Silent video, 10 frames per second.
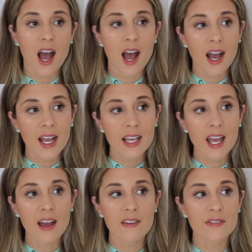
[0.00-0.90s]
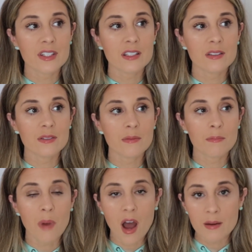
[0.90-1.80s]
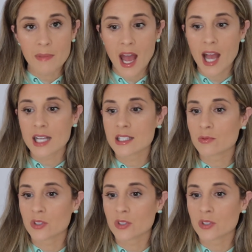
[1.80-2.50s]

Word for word: I have bought bags,